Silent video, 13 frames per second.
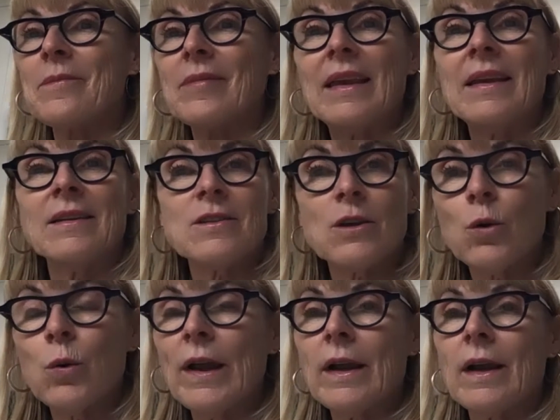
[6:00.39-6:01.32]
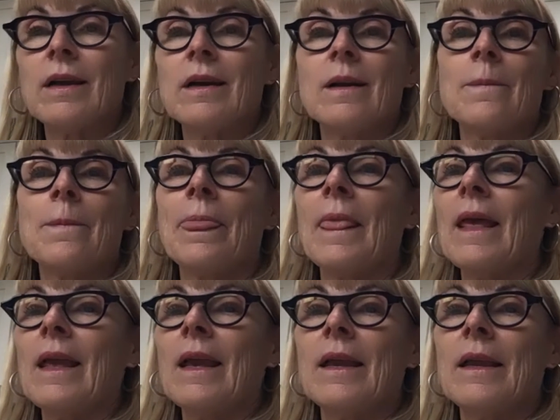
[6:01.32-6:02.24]
It's quick.
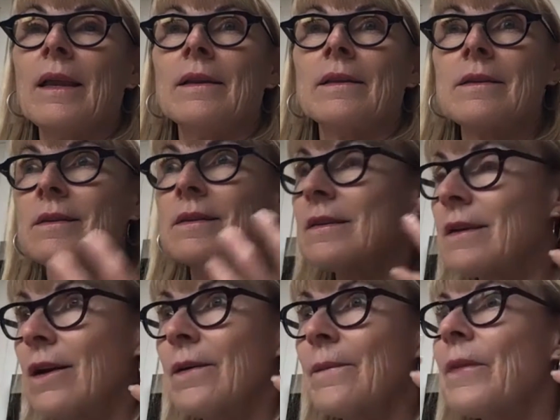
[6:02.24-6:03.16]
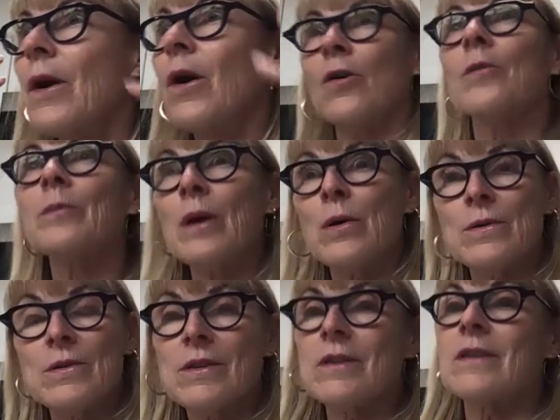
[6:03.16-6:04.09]
It's
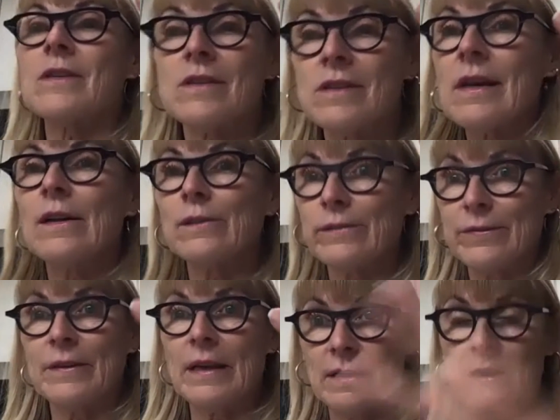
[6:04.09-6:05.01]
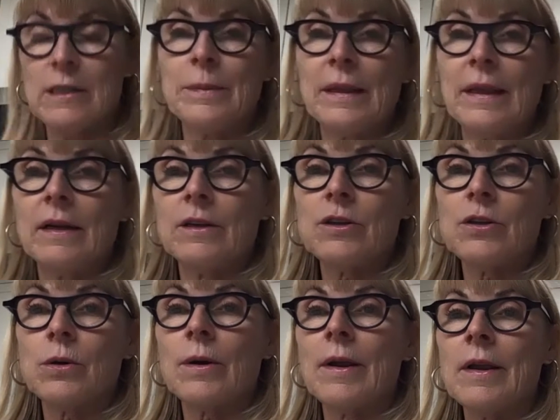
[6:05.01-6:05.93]
almost
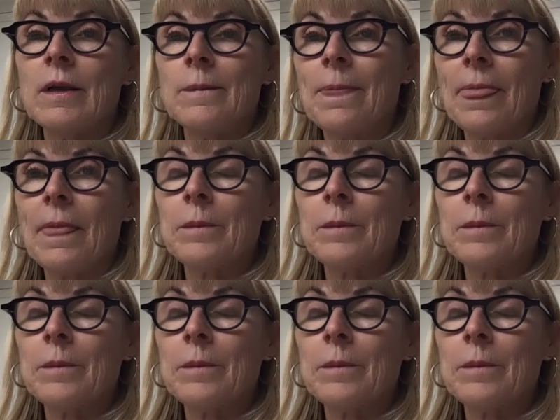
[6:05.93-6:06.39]
self-explanatory.